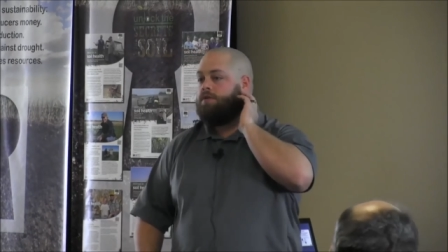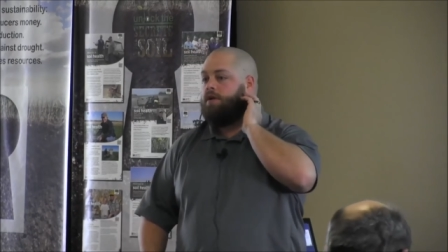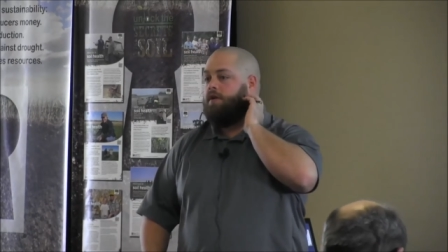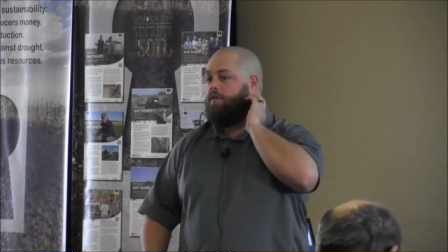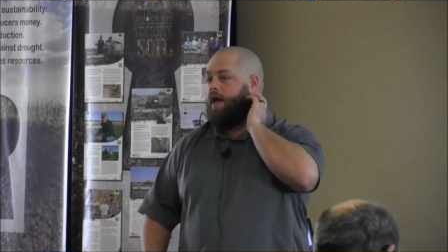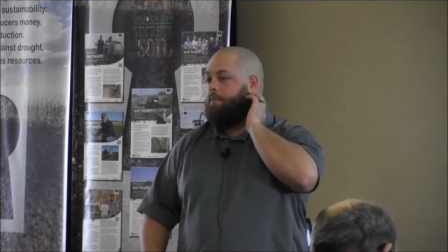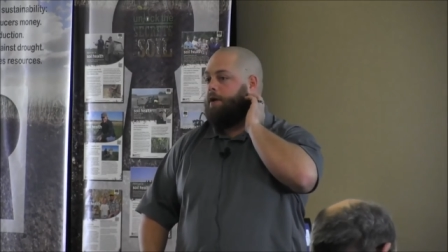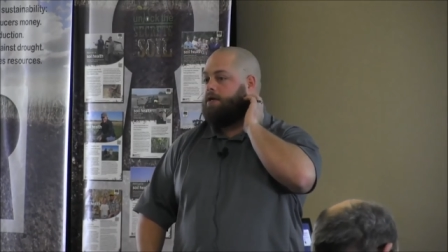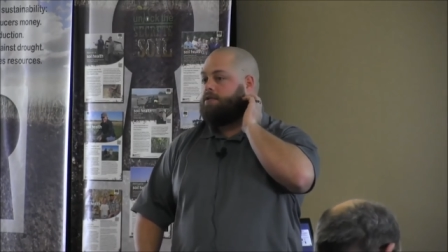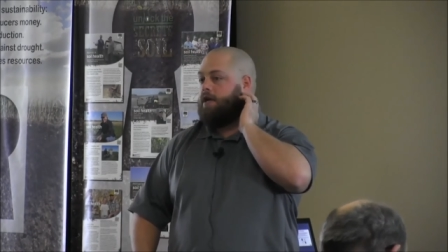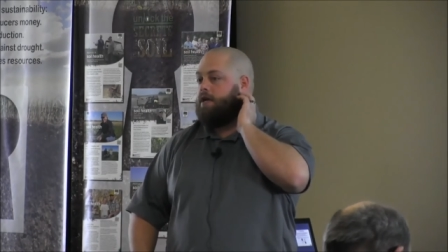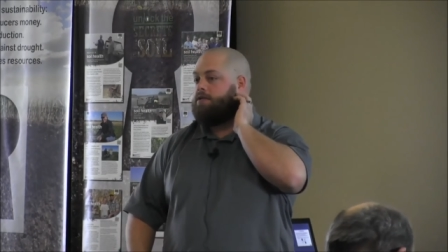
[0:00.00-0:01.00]
if that makes
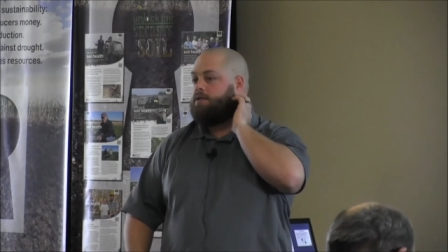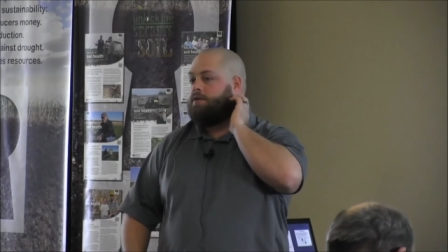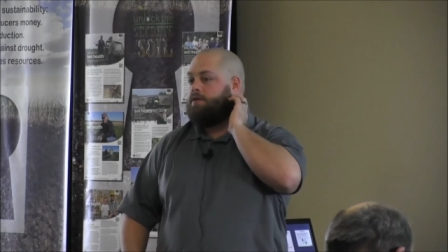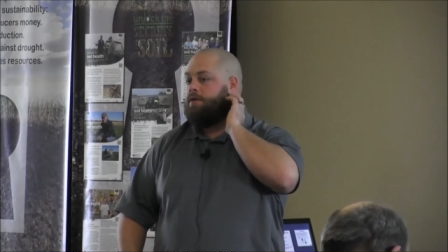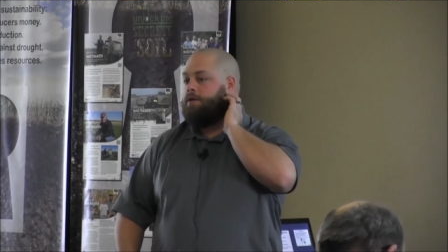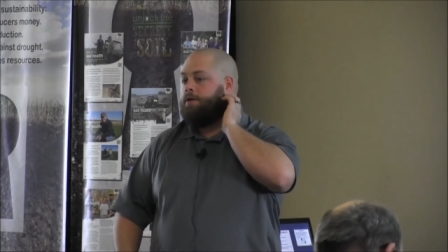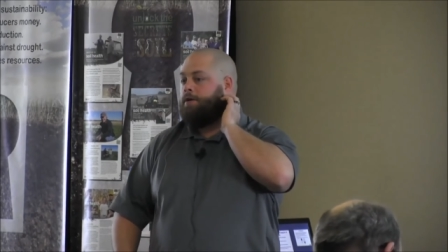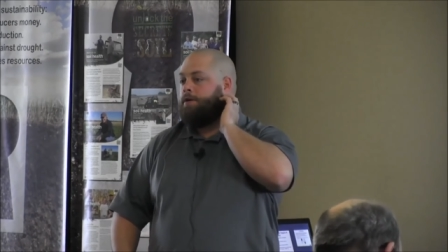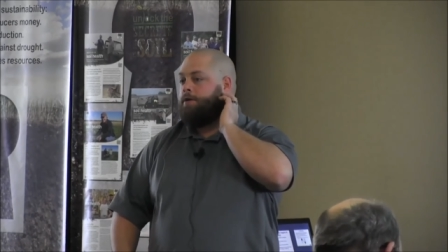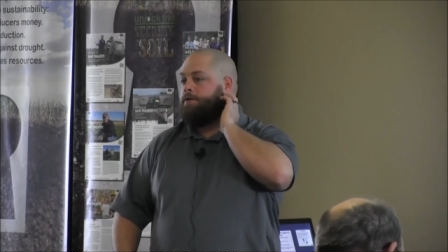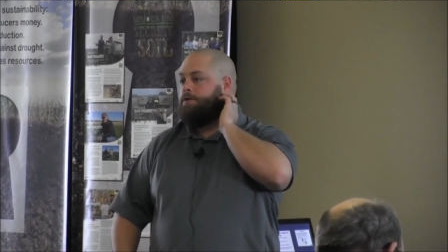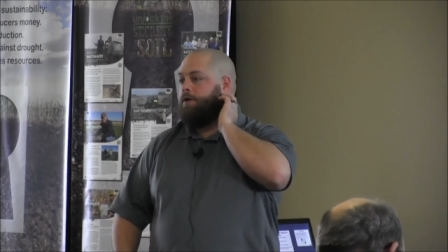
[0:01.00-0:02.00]
sense.
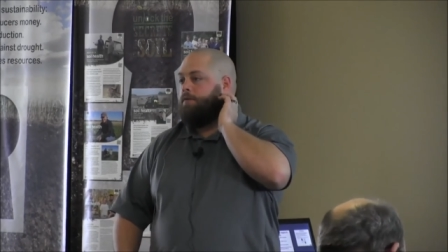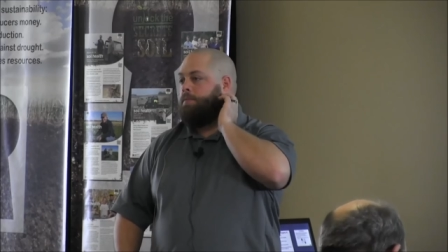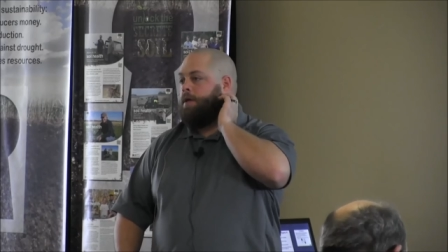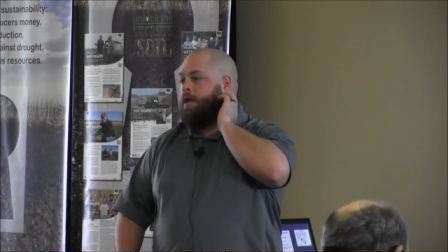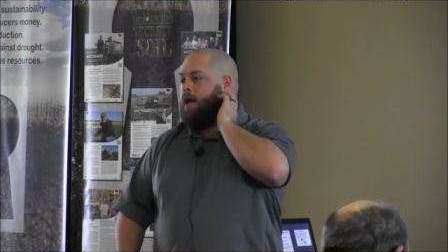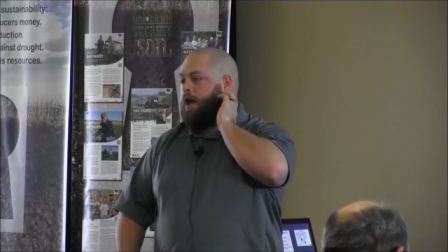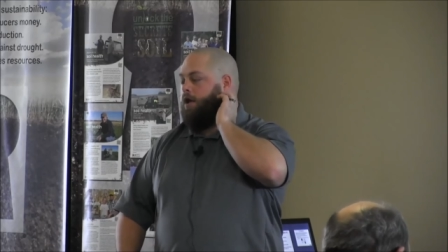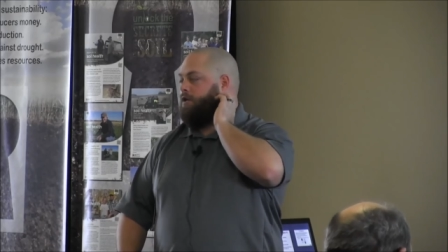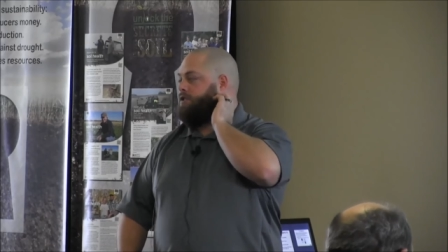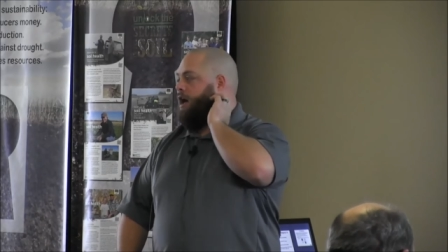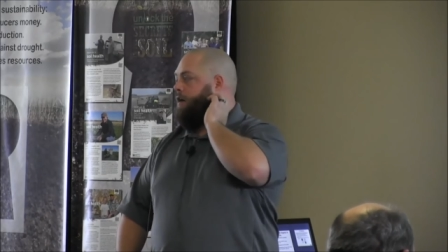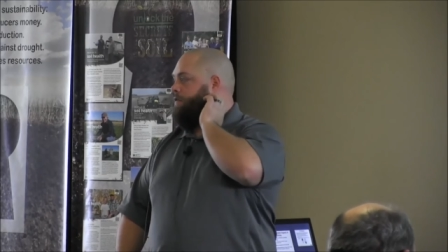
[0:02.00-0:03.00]
So I know it's
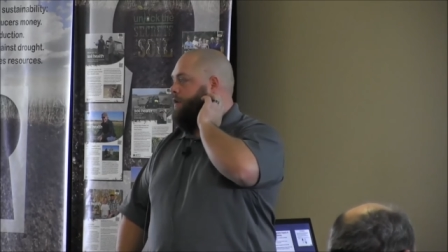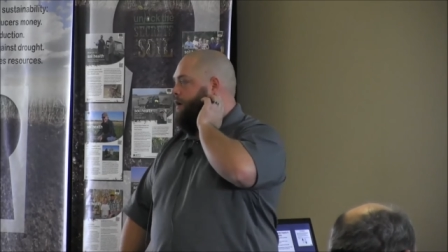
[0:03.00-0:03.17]
kind of